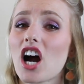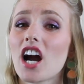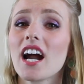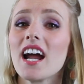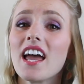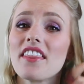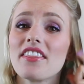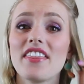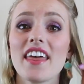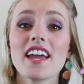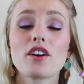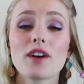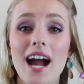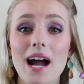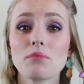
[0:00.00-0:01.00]
are.
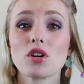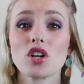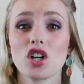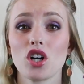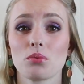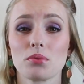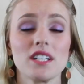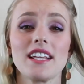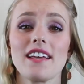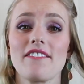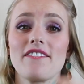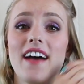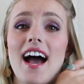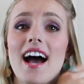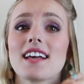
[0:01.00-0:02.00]
They grab curl really
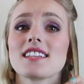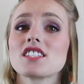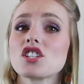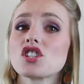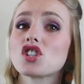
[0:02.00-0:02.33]
fast.